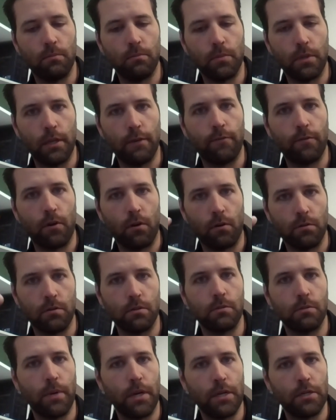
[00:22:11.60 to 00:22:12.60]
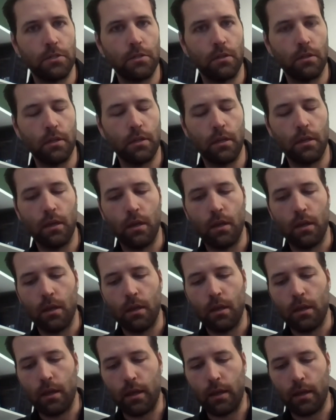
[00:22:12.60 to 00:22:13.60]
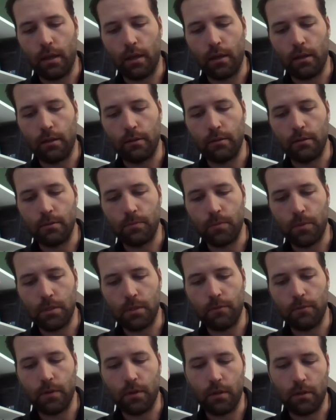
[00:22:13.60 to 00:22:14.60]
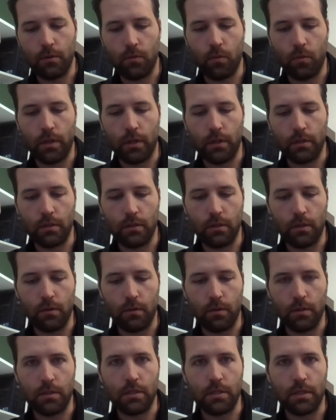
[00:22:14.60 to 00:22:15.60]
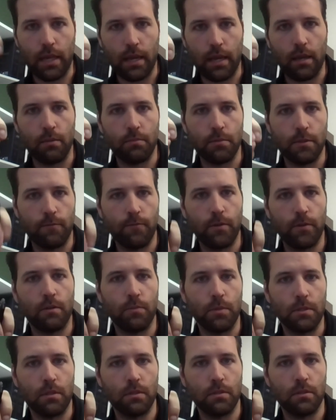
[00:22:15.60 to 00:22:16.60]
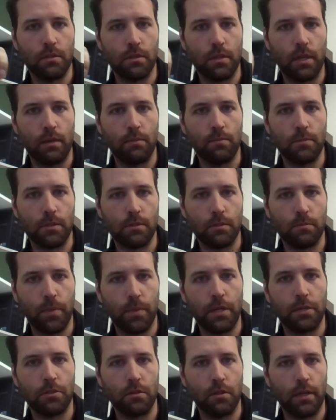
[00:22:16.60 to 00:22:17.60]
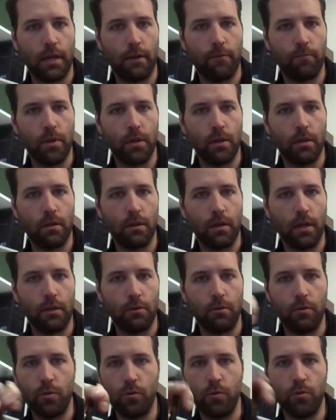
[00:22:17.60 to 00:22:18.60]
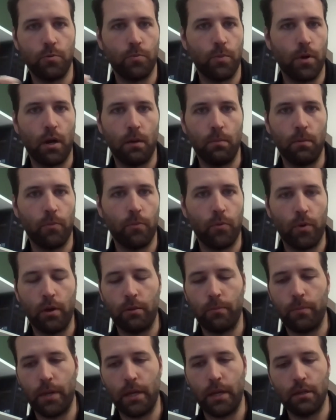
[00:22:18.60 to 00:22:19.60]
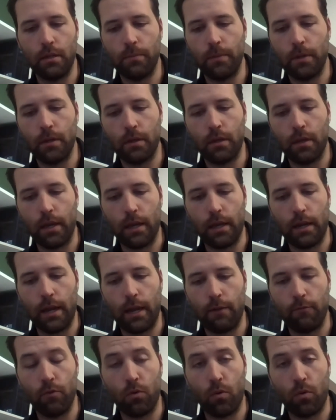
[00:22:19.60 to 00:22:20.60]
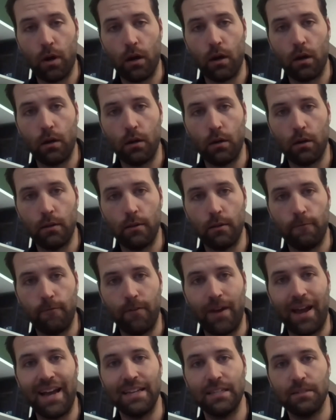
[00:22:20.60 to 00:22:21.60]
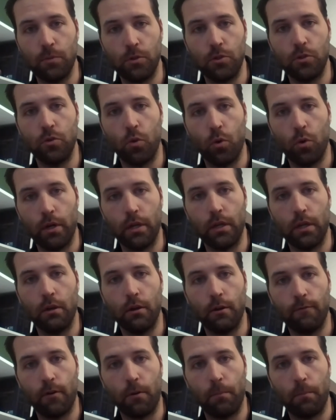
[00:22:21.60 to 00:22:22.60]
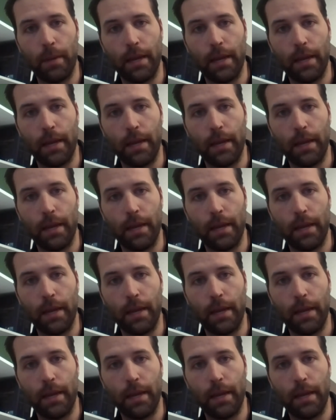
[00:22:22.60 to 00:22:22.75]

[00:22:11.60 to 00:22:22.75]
gift cards, especially, and specifically when it's scams, and victim assisted scams especially have been a huge problem throughout the pandemic and have required the vast majority of our